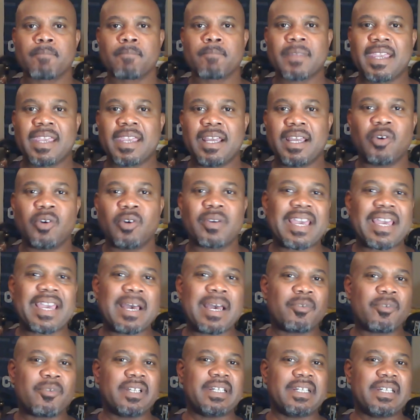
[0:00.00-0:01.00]
Hello,
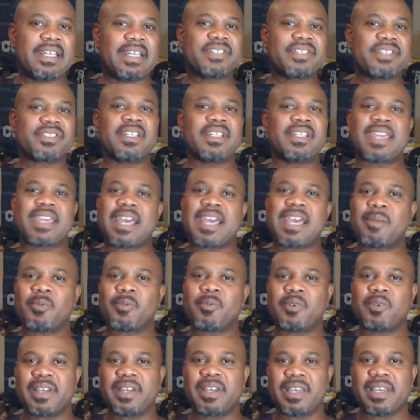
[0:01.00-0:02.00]
Cowboy Nation and
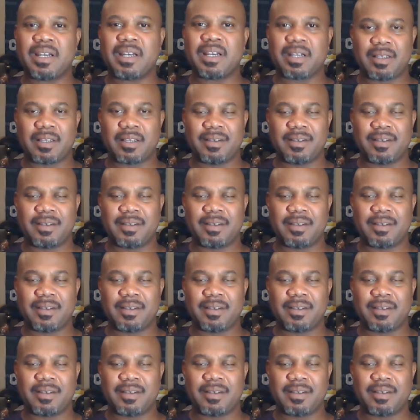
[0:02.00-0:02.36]
Cowboy Help.